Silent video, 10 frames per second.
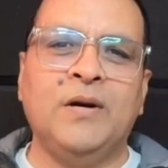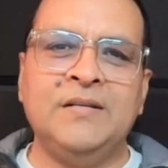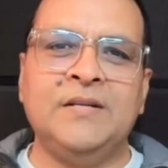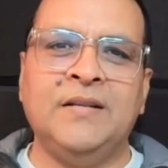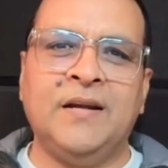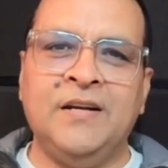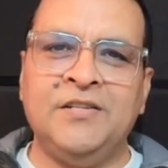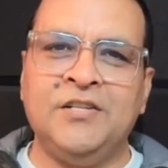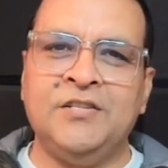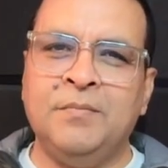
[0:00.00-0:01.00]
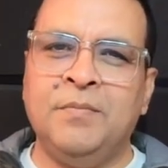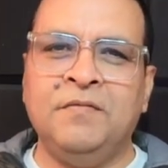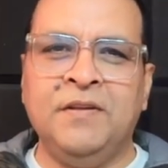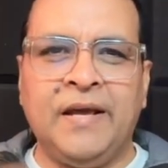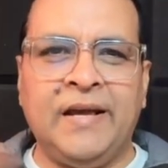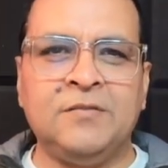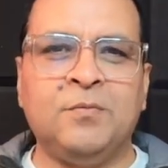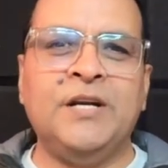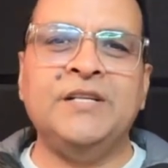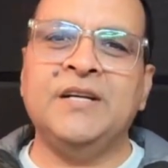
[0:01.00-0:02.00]
understand the relationship between
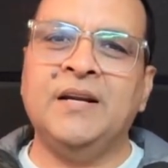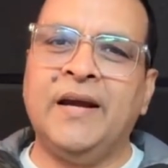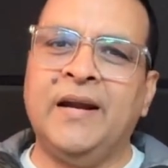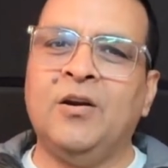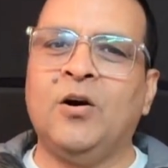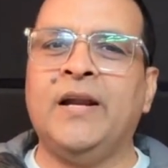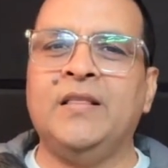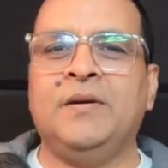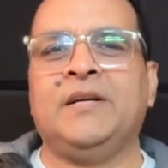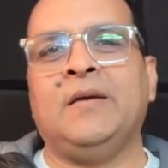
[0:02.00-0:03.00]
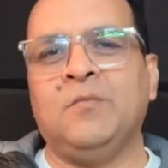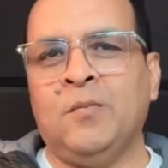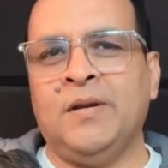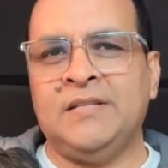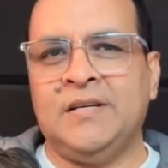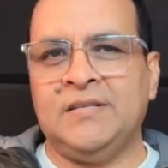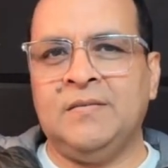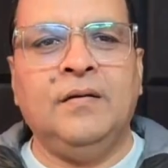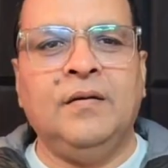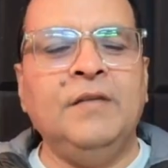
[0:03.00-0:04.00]
exponential and logarithmic time complexities.
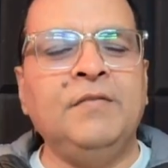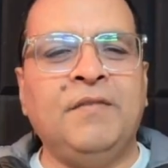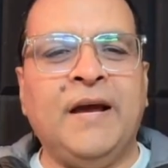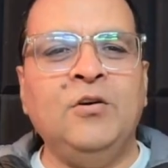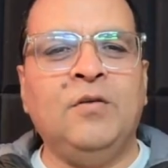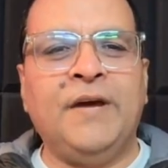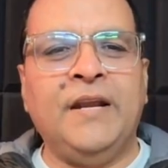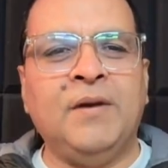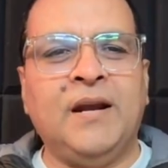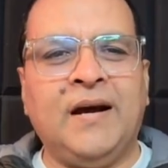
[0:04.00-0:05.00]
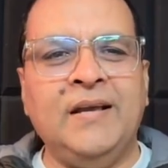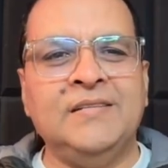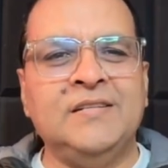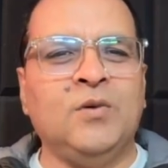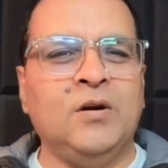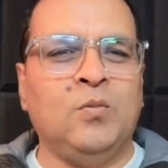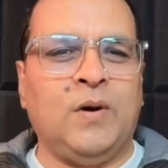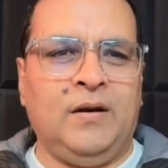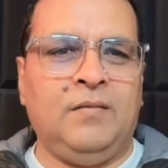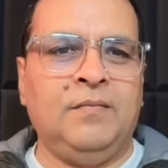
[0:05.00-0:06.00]
If the value of variable I is equal to
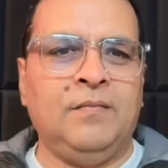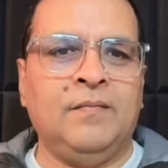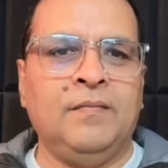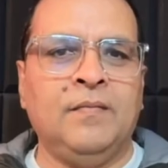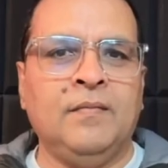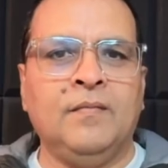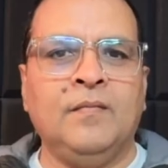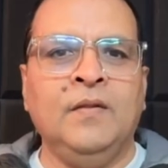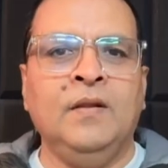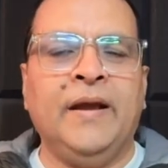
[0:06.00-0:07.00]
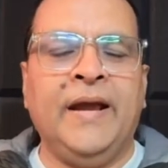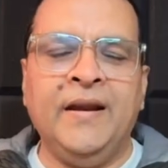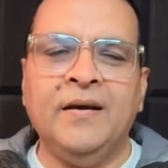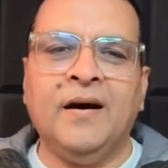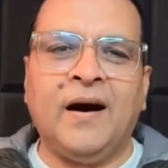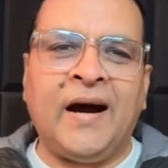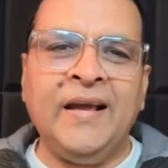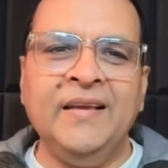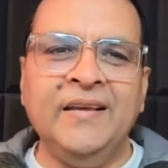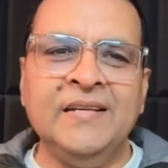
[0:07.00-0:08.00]
1 and
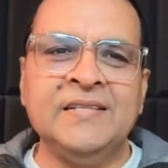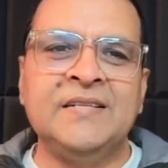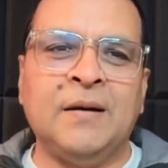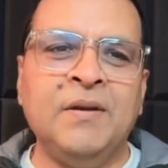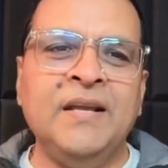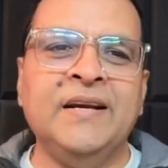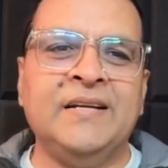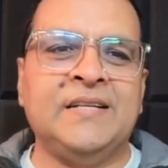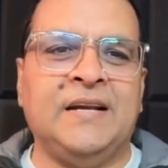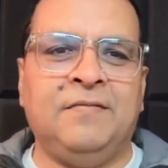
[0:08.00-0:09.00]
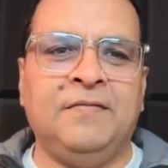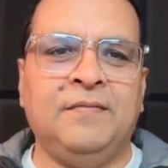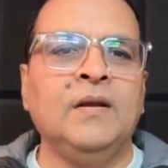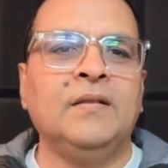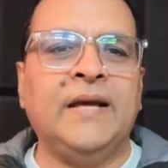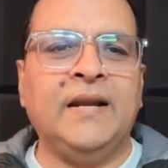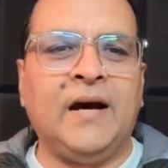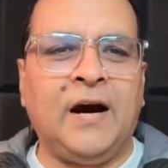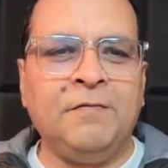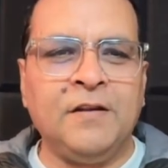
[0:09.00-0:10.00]
I is doubling itself, then
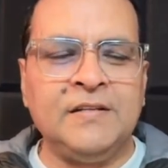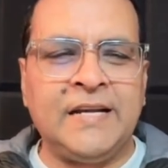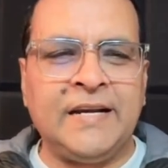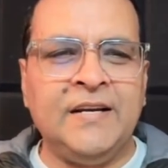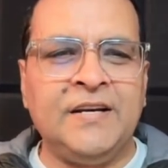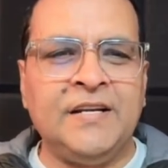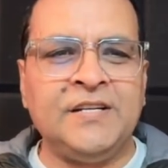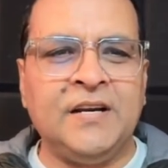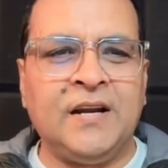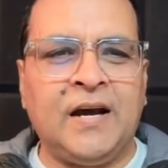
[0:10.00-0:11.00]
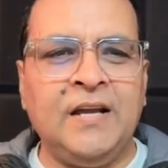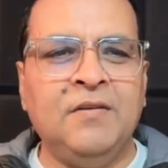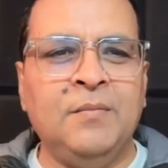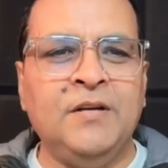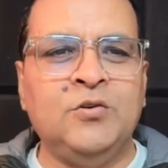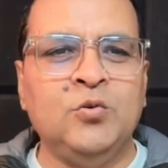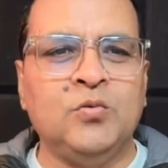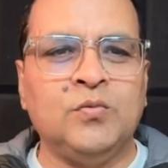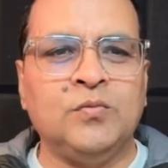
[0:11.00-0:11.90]
after the second iteration I will be 2.